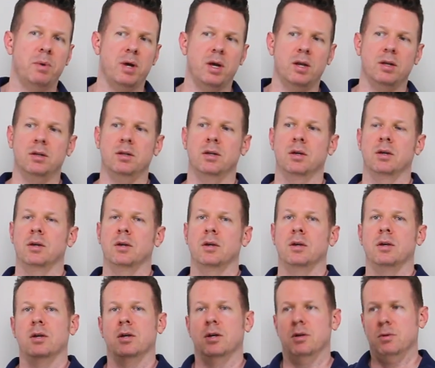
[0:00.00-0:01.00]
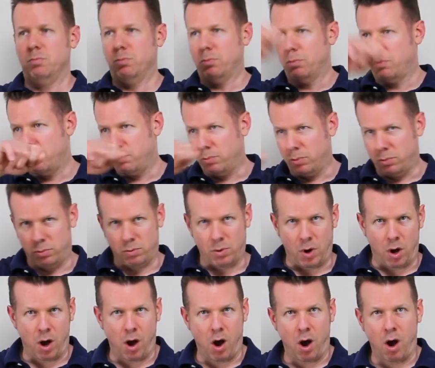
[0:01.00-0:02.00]
and
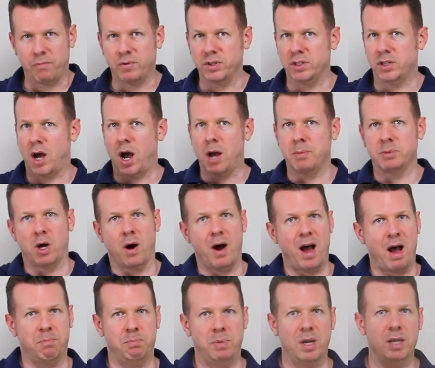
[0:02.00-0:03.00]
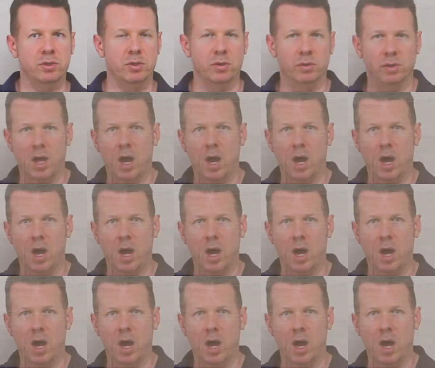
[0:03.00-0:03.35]
oftentimes I'll have pencil